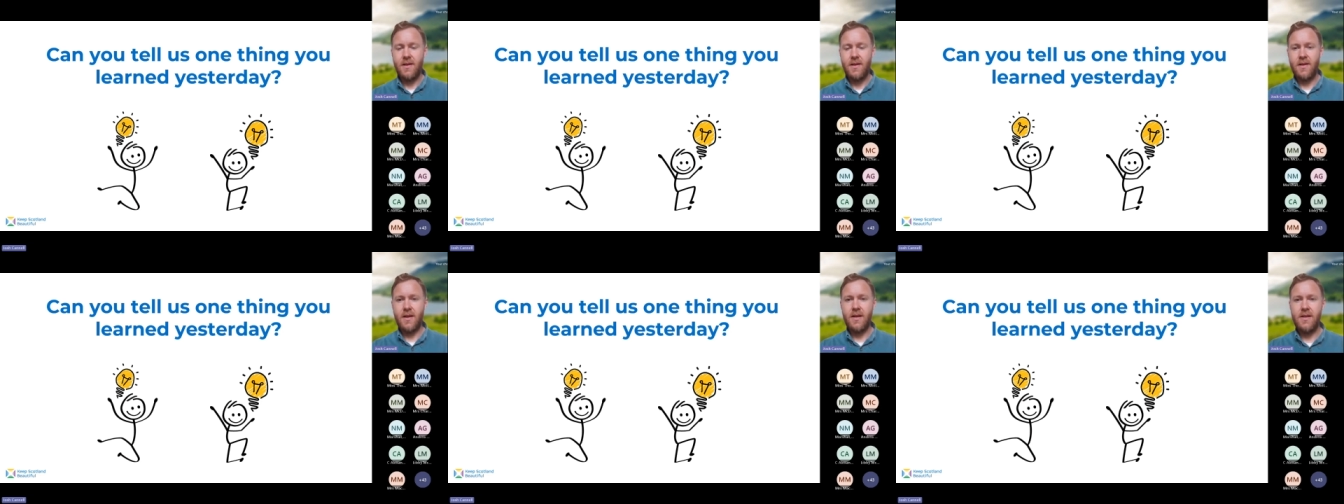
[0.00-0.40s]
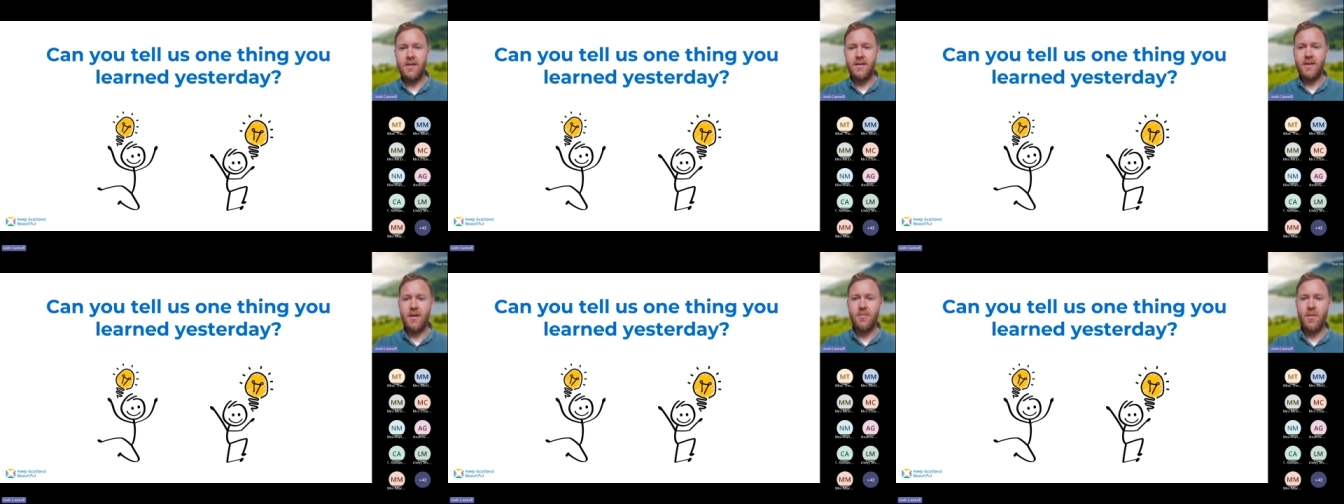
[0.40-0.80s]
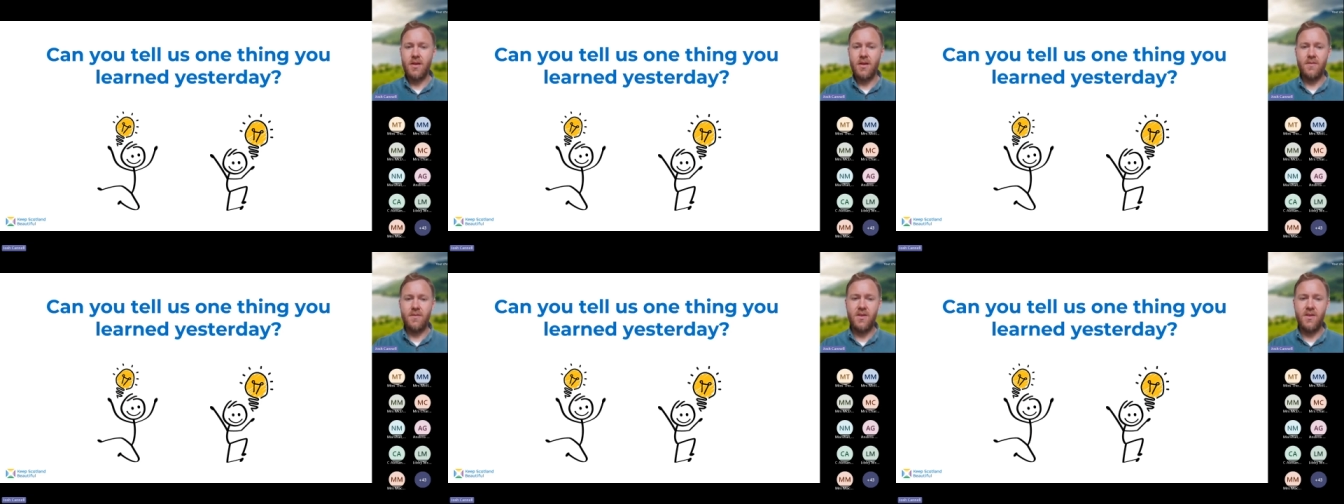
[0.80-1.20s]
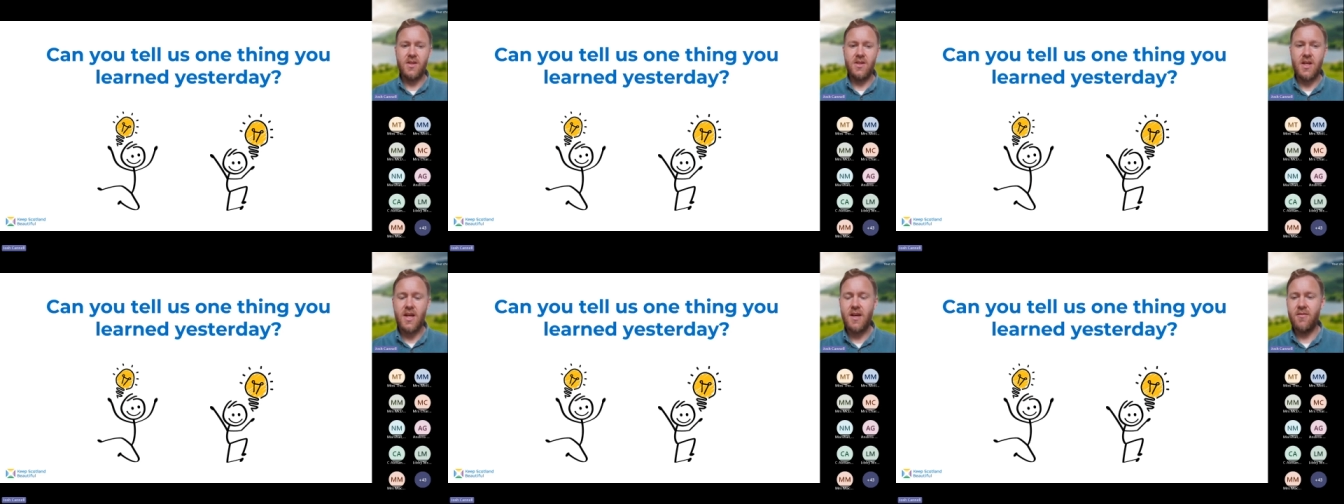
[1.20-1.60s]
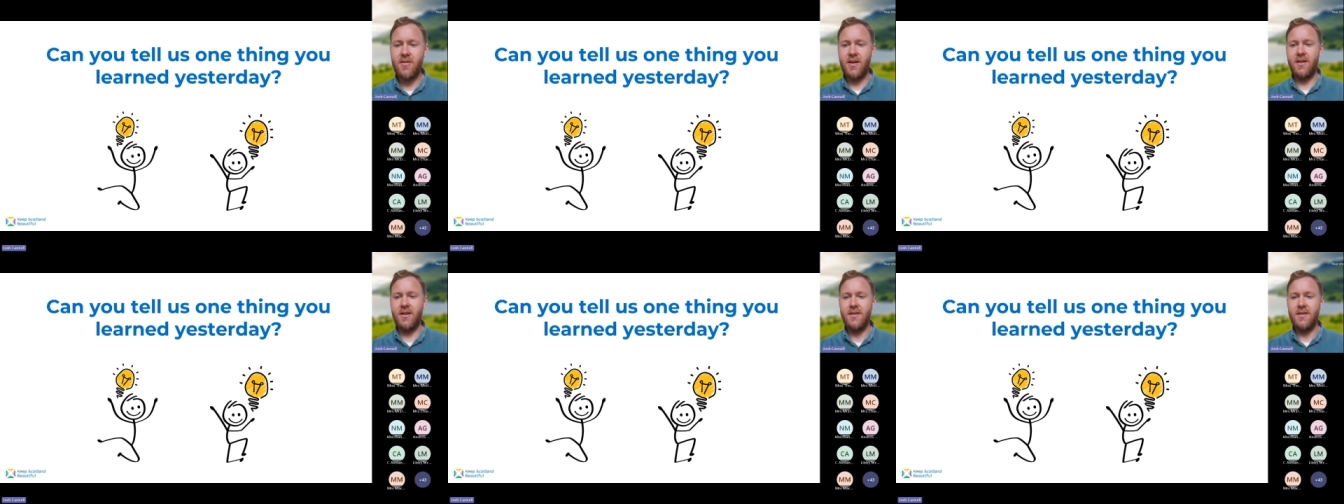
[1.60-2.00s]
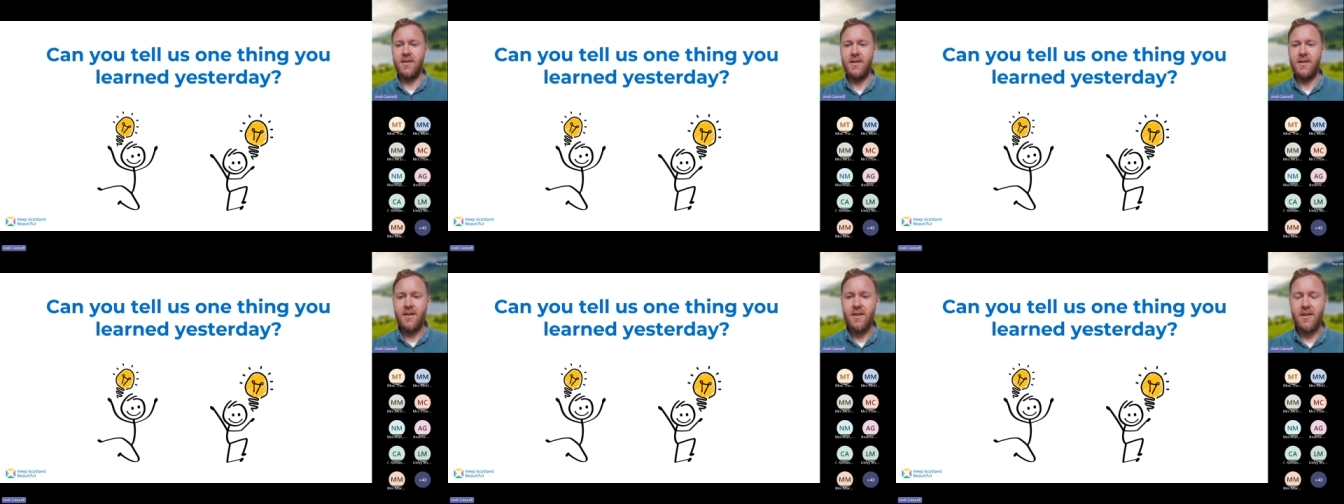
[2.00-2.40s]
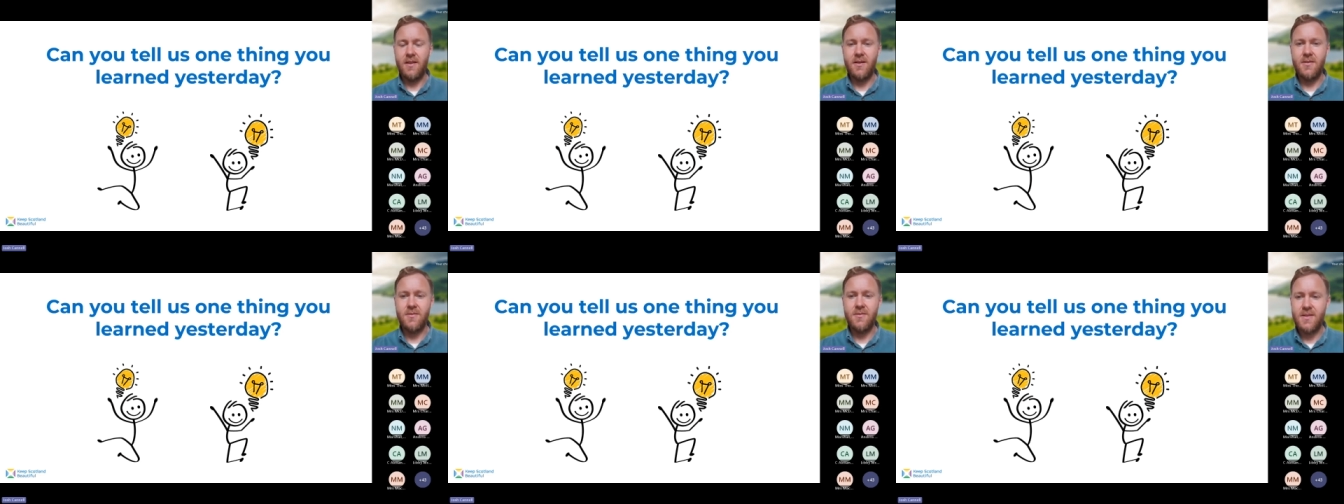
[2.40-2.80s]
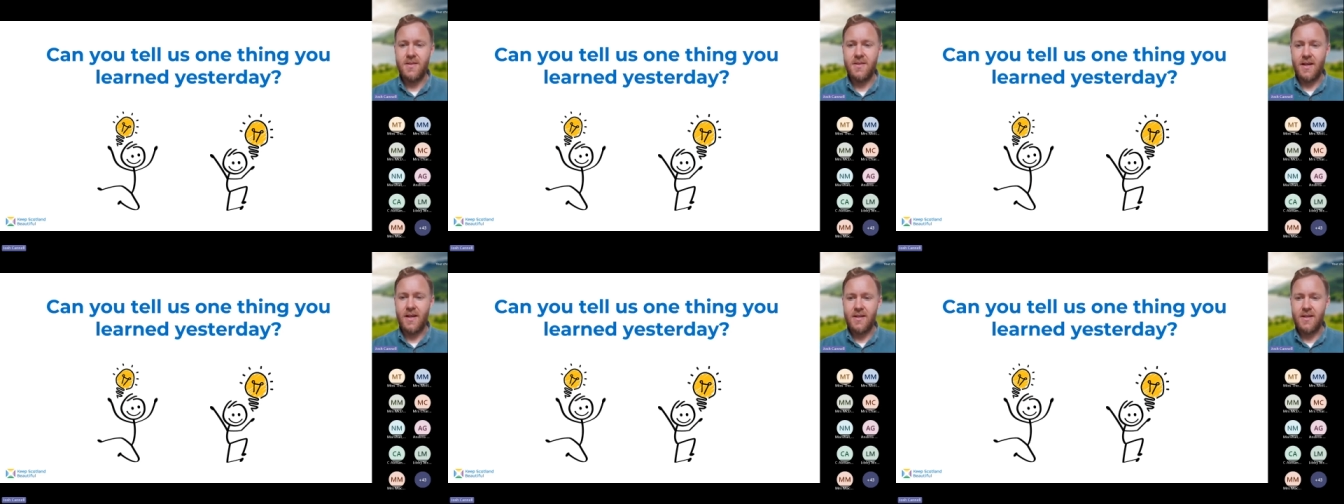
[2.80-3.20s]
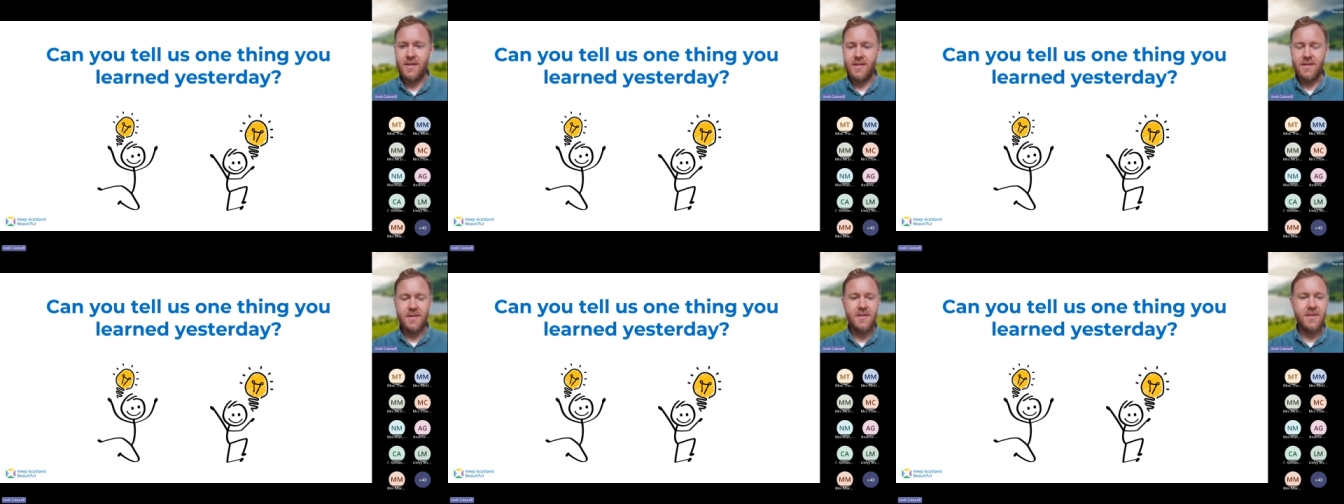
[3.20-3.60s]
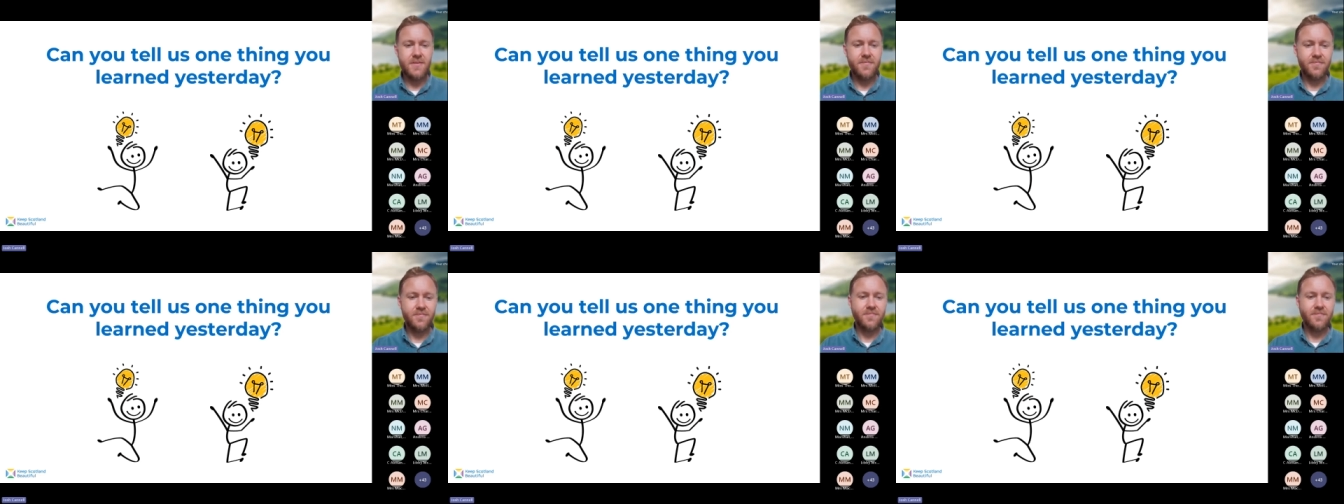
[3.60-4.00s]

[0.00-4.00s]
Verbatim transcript: Thank you so much for sharing those answers